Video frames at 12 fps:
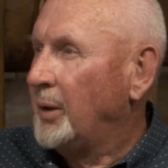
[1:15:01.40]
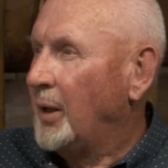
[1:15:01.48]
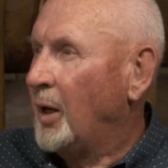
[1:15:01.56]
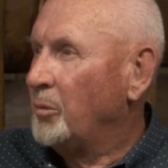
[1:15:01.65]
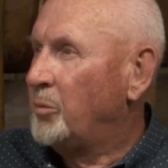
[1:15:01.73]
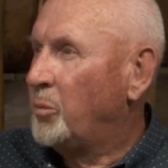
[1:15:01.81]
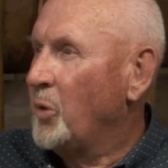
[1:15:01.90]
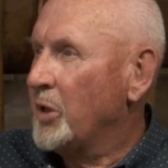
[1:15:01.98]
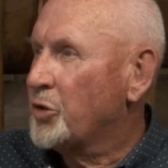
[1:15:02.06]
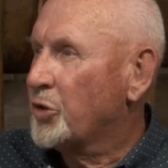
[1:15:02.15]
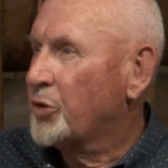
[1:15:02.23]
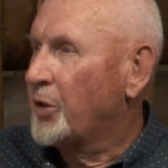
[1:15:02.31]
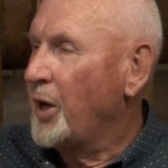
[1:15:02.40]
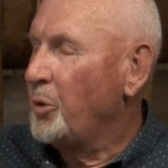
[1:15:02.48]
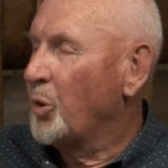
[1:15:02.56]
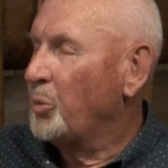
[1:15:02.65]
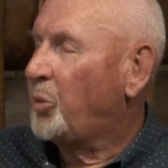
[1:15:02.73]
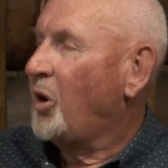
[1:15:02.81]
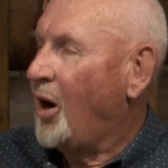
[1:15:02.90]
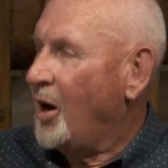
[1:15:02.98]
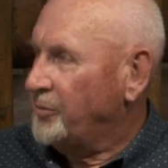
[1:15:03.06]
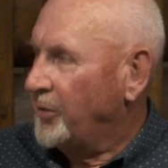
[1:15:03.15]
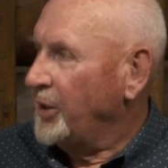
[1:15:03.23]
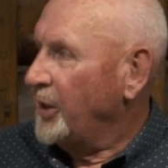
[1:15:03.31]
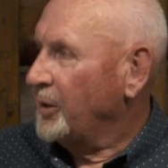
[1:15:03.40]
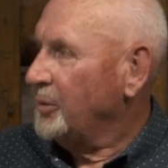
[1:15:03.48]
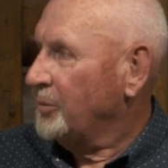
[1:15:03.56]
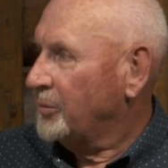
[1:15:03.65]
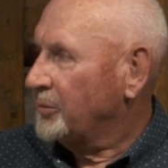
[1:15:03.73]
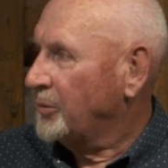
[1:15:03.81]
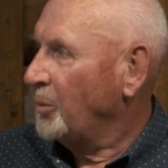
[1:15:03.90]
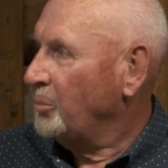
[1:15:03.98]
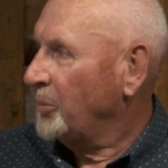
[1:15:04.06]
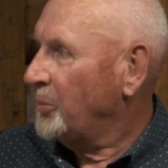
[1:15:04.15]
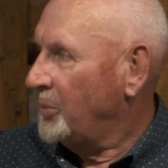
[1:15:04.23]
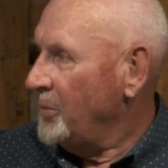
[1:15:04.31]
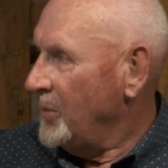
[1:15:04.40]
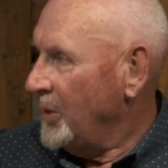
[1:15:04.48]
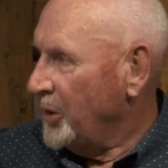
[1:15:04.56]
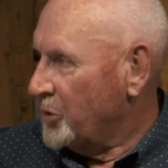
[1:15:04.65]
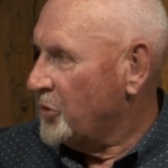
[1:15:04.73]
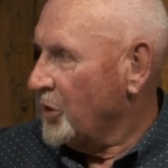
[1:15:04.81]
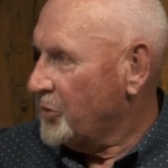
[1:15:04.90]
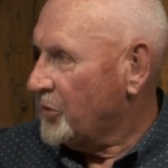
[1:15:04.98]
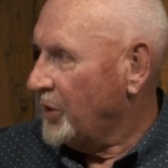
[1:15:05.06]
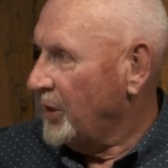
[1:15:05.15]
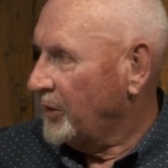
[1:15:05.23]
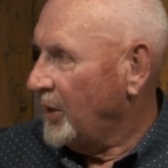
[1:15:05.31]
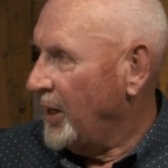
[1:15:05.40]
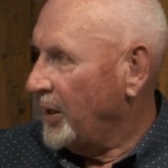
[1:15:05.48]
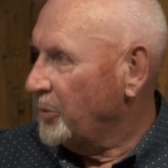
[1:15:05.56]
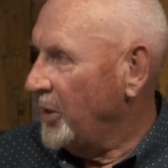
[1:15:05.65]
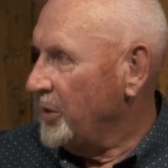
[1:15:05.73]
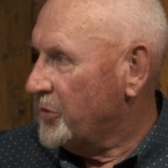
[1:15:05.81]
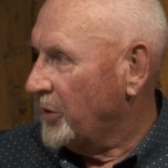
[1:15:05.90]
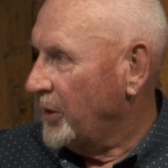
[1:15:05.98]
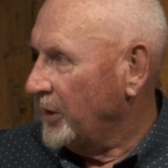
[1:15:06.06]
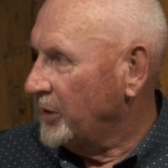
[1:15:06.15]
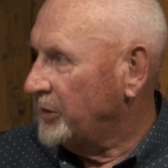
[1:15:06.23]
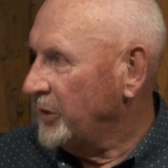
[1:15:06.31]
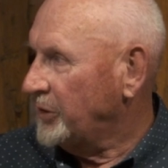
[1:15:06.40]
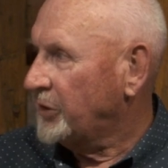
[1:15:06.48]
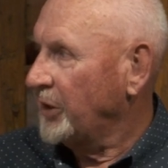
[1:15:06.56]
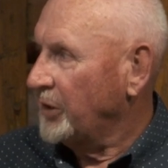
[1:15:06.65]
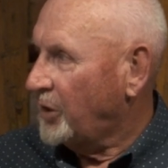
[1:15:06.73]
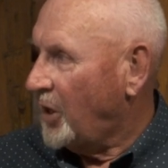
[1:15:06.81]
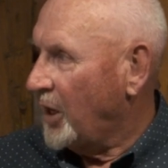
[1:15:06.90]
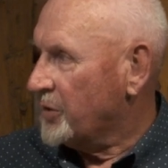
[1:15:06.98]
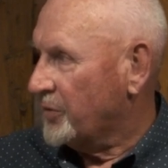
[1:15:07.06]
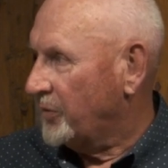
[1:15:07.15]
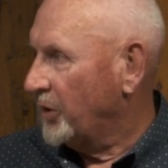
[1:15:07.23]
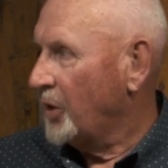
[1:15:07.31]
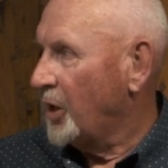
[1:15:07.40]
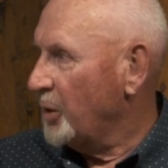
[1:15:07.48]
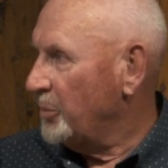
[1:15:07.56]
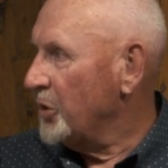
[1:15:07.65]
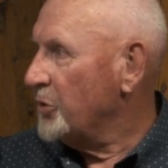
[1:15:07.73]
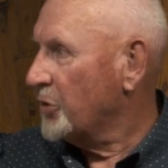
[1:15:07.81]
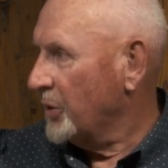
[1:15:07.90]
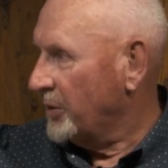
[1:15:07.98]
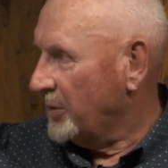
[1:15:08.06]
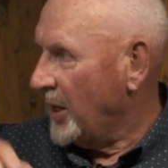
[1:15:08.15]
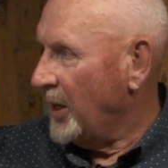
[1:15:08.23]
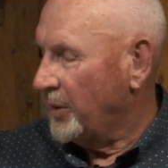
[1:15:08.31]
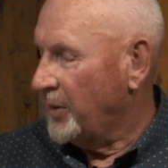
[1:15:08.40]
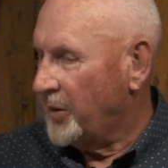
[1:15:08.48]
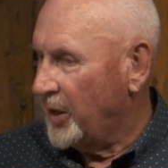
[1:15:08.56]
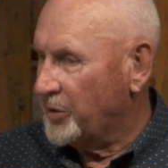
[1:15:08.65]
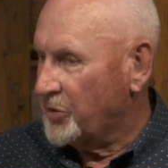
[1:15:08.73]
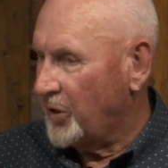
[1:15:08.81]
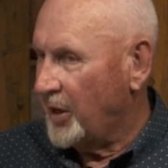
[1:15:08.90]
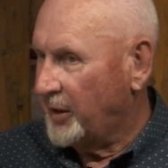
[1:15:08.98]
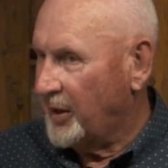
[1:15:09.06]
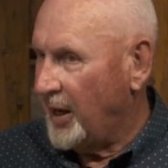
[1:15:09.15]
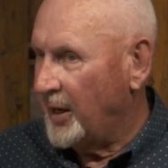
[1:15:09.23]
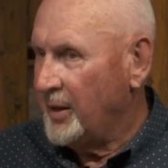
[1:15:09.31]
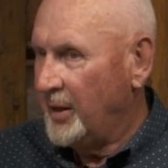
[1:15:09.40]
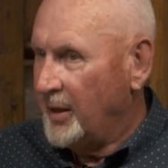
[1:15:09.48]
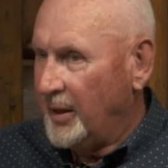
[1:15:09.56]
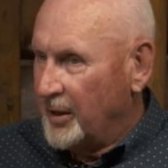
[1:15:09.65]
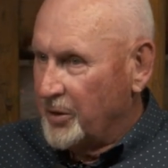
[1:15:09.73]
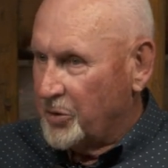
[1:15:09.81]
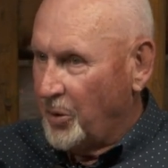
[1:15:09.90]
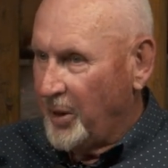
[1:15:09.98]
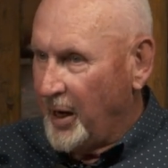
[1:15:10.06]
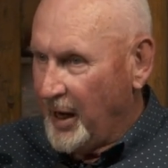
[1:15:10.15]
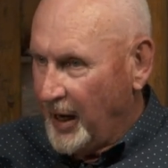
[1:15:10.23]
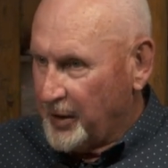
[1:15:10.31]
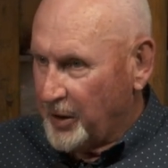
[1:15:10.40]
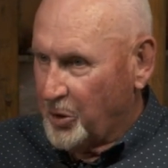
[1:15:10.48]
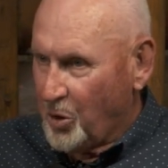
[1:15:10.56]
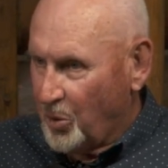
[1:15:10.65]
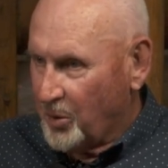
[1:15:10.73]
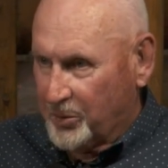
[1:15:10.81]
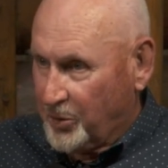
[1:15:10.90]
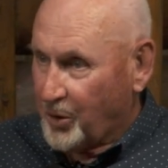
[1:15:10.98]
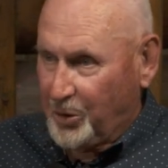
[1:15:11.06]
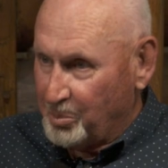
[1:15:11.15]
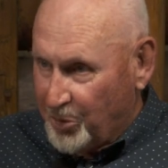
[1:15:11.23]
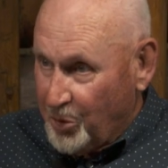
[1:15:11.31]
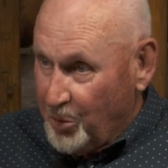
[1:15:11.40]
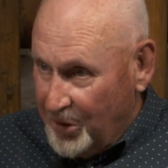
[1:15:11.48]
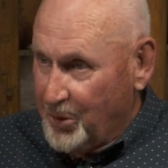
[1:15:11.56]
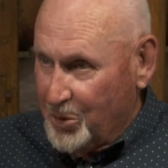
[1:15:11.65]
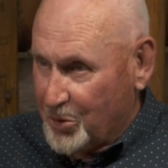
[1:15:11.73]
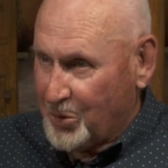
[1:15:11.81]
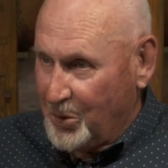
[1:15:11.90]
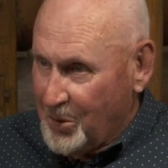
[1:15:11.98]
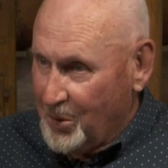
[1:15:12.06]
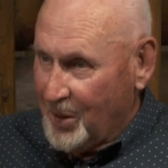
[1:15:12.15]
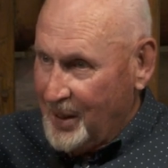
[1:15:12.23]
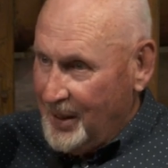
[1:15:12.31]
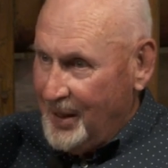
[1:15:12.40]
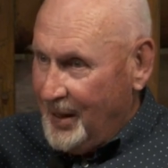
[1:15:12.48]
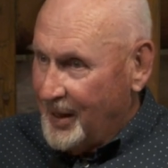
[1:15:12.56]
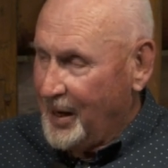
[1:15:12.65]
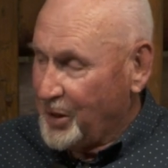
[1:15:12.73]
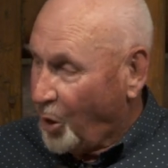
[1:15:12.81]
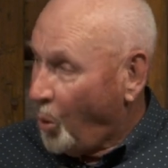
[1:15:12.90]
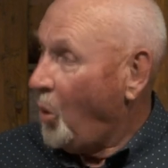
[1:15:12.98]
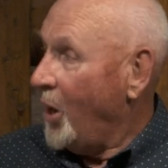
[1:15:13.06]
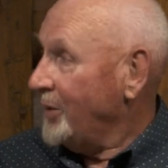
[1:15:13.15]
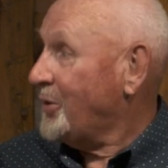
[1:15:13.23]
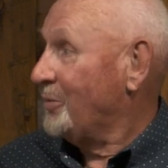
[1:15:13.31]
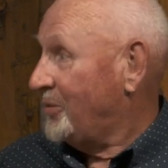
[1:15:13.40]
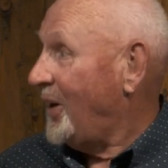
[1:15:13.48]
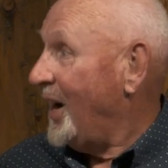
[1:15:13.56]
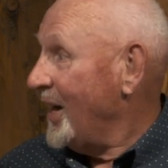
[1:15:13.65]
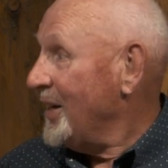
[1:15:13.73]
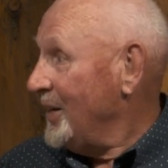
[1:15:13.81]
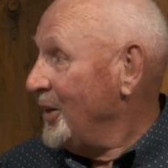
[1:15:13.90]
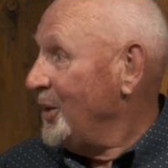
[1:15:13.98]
of which they were profiting from existing land rates and existing costs for garbage and, and things like that. So they had to go, it took them two years to do it. They had to quantify